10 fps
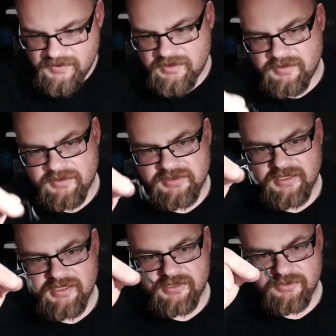There's that
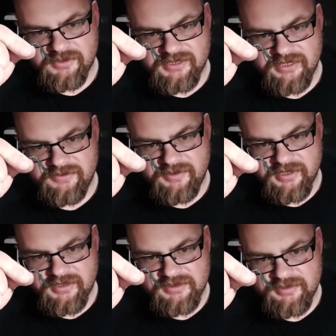actual safety
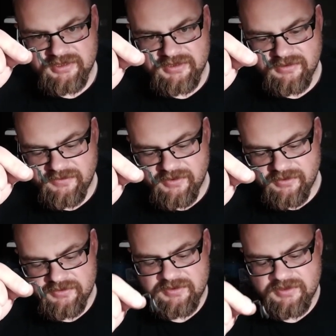mechanism itself that
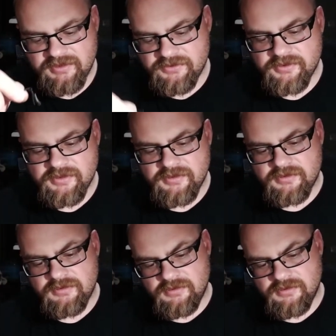goes inside the trigger.